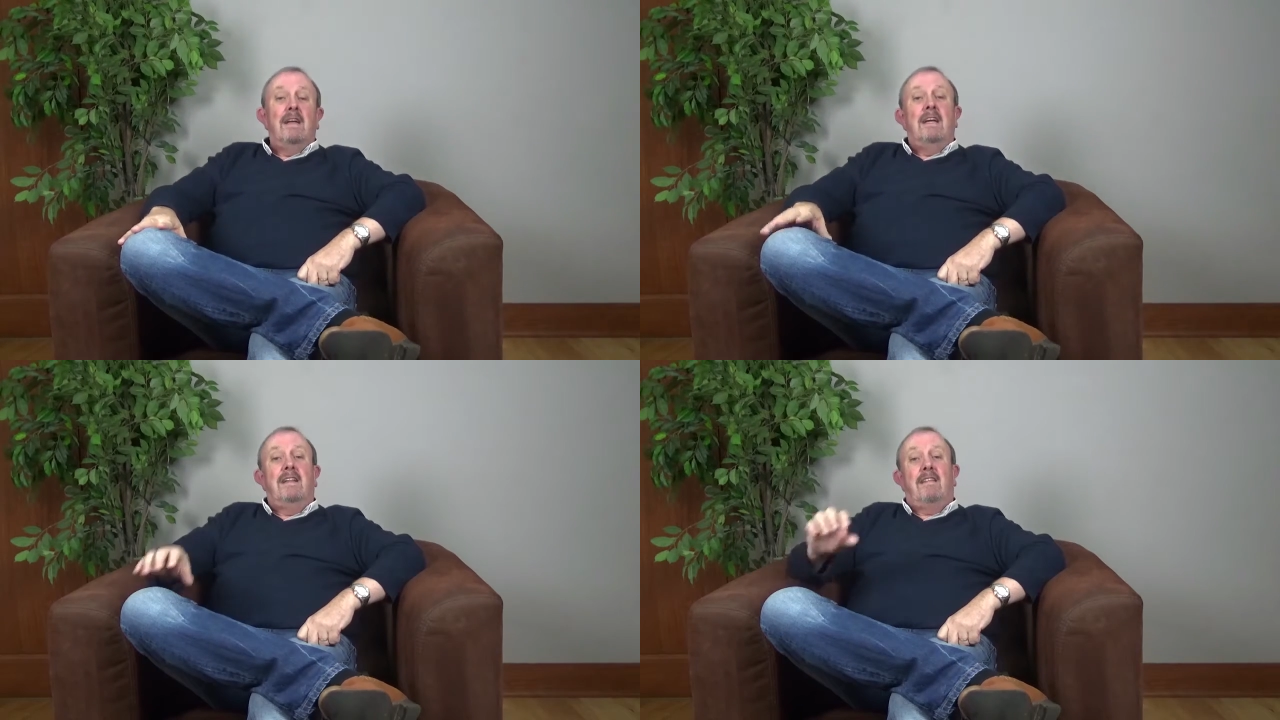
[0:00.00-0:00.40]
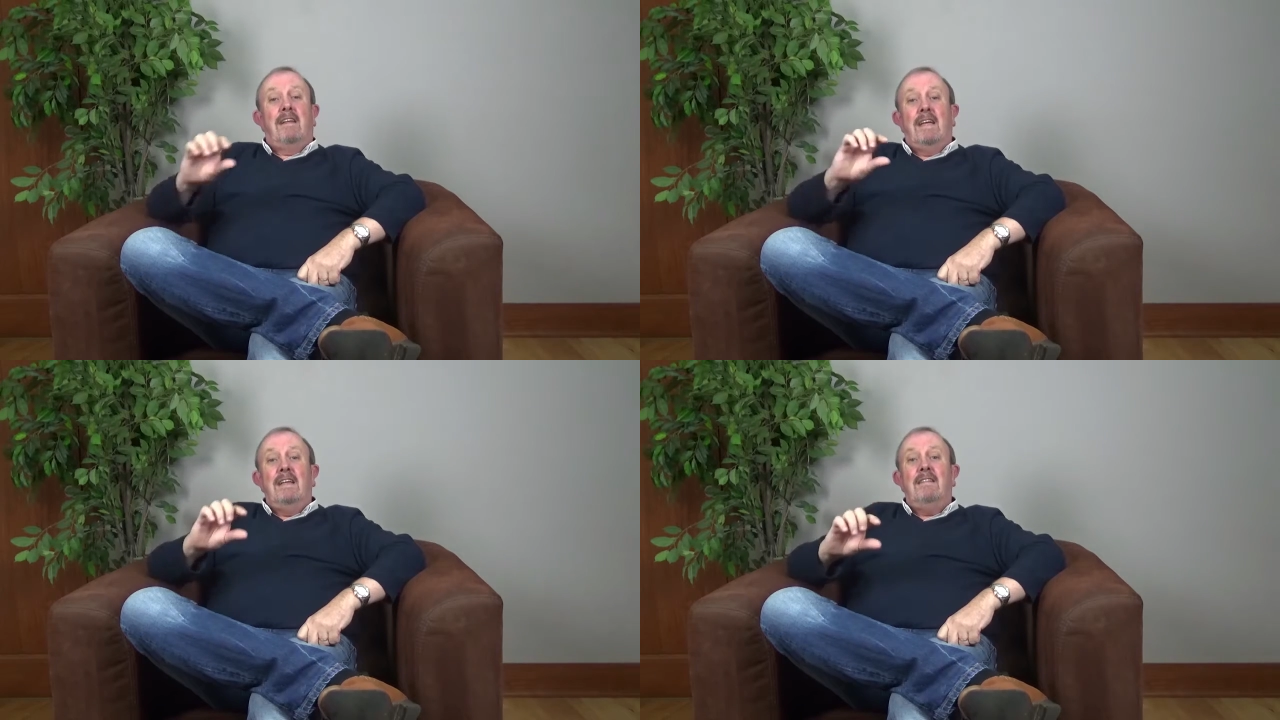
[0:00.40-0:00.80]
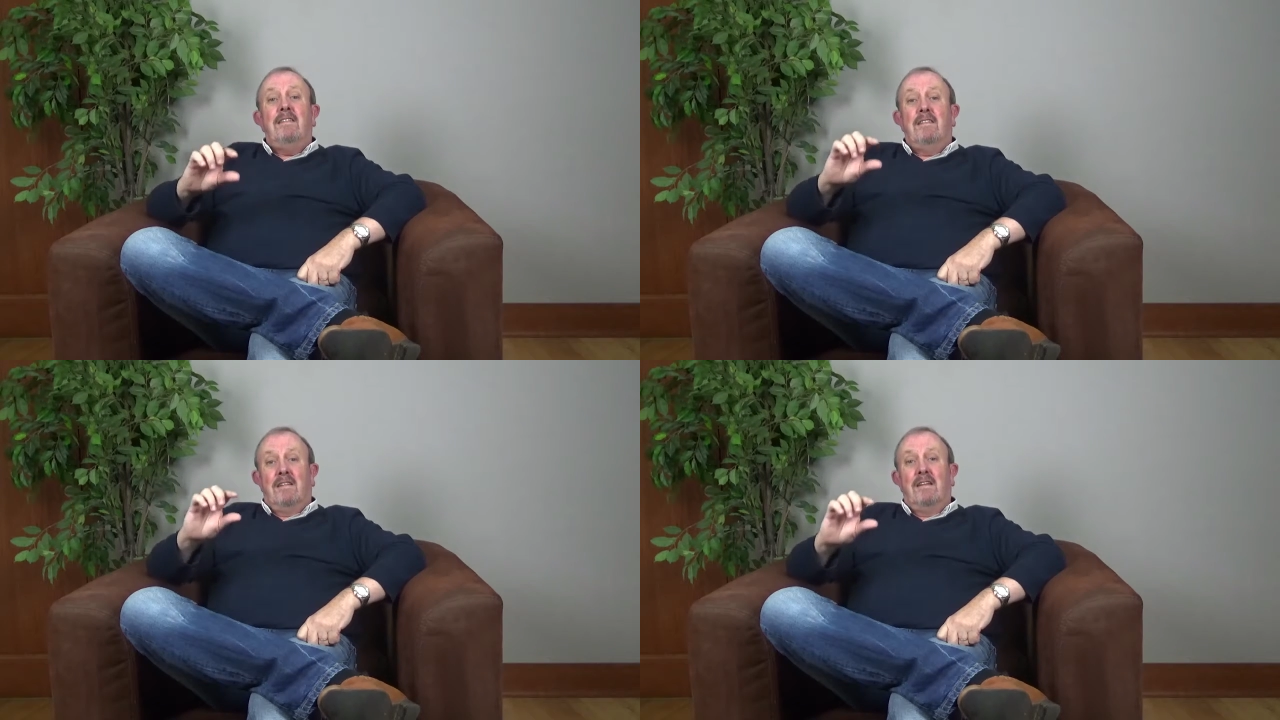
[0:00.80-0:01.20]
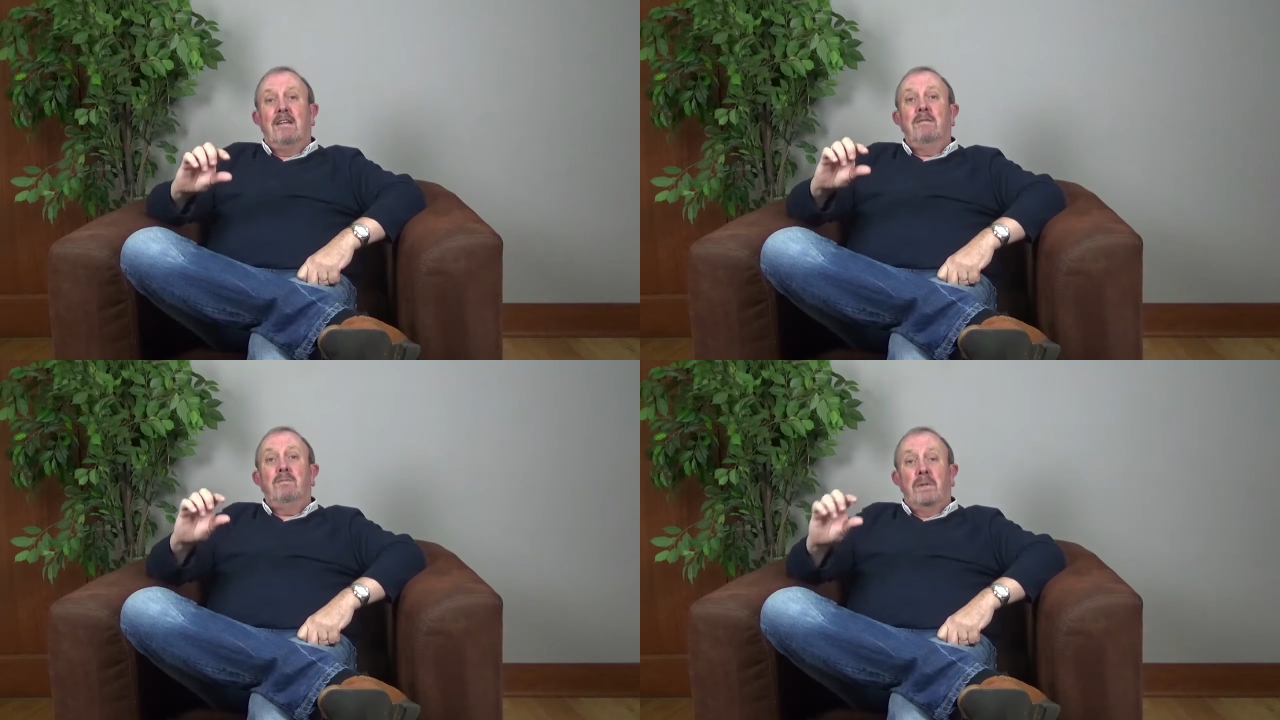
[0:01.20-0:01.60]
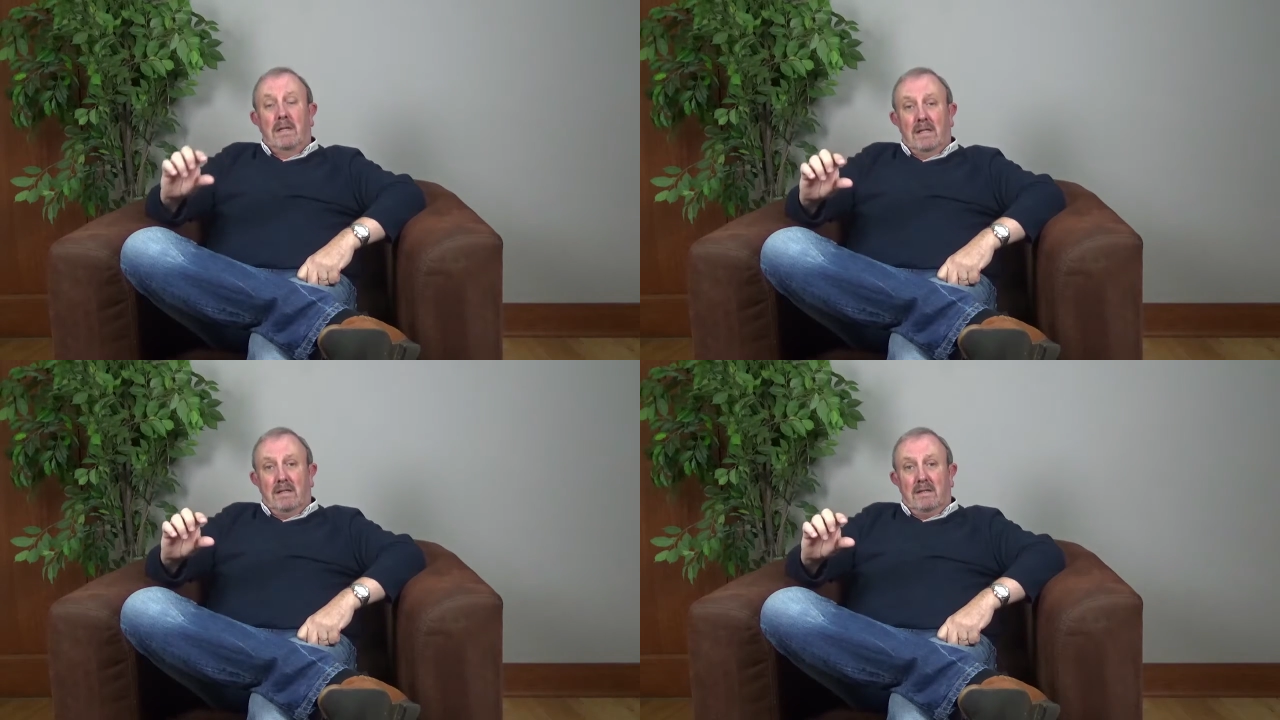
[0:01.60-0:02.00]
it's easier to give
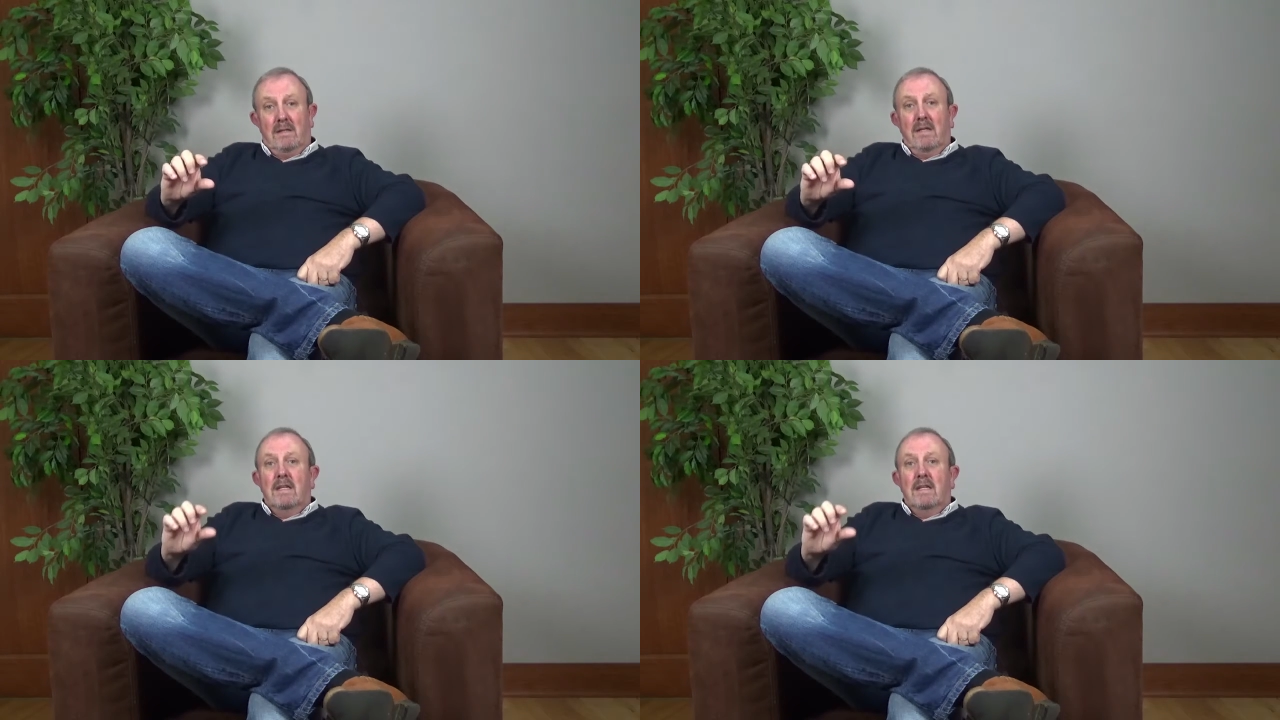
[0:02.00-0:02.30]
birth